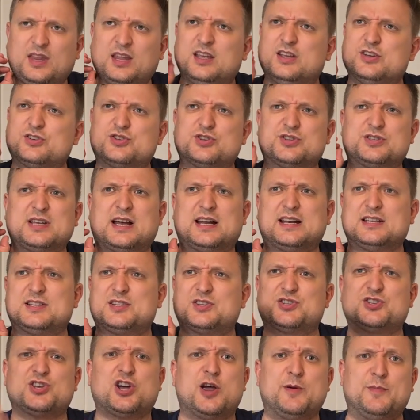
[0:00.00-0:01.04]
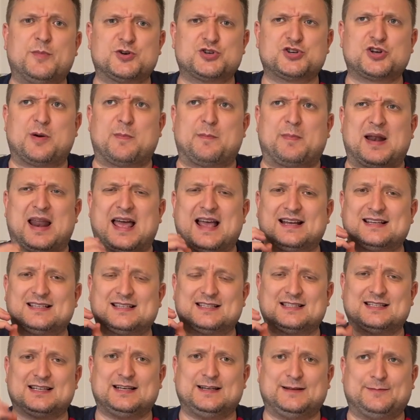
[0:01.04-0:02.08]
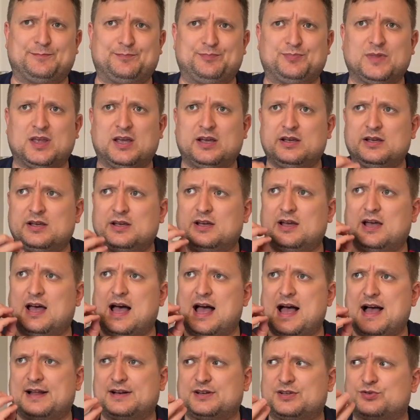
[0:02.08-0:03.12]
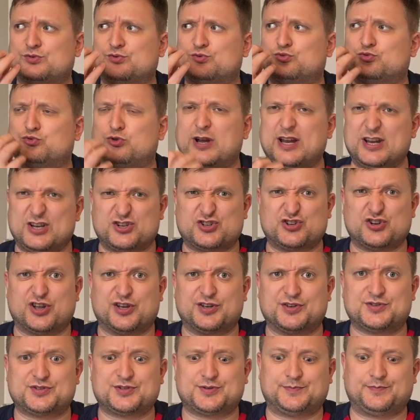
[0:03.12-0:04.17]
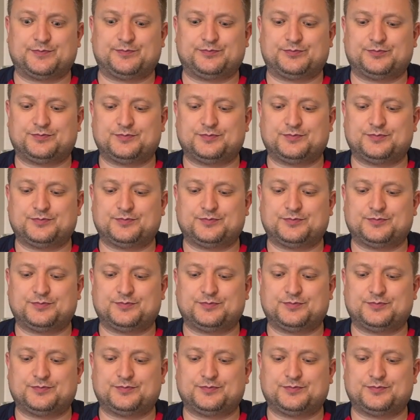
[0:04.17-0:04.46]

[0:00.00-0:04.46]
is just added so much complexity and richness